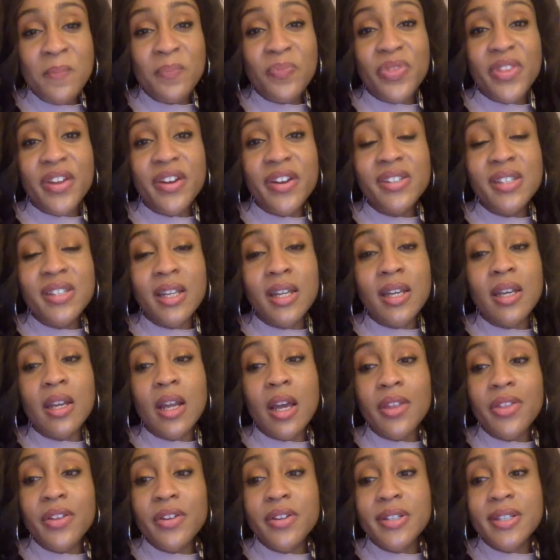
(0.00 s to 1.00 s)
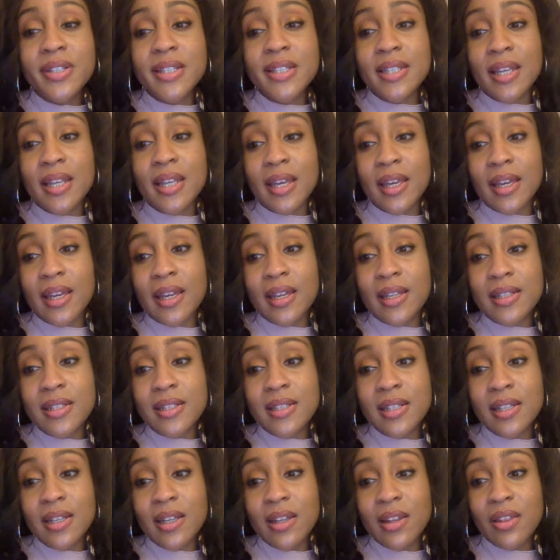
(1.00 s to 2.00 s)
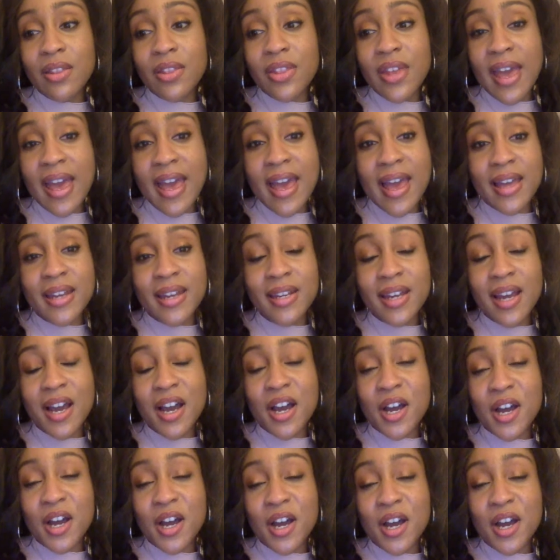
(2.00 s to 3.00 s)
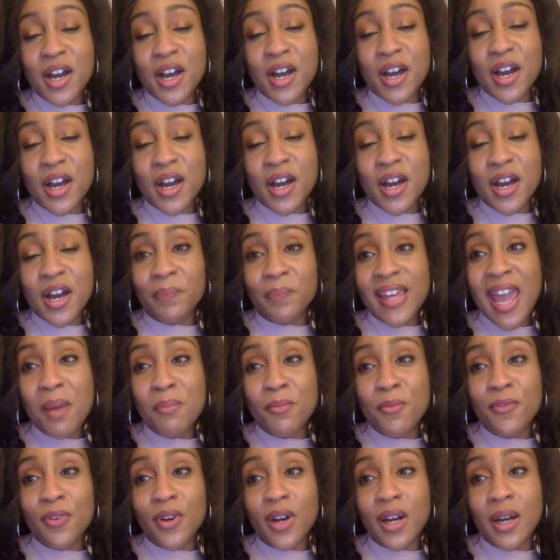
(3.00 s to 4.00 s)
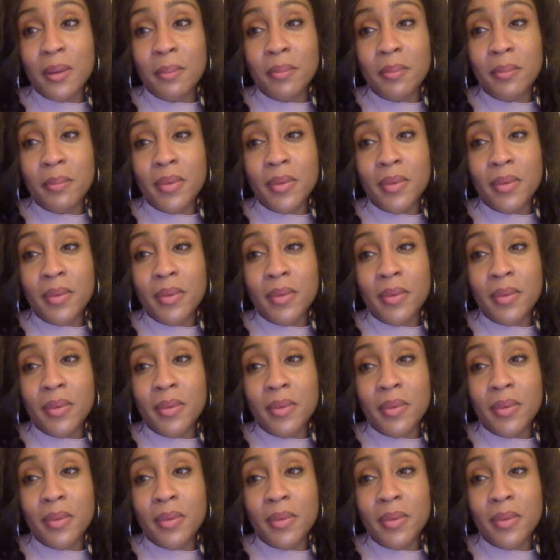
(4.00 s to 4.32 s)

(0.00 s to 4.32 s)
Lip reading: There's another skit that came from,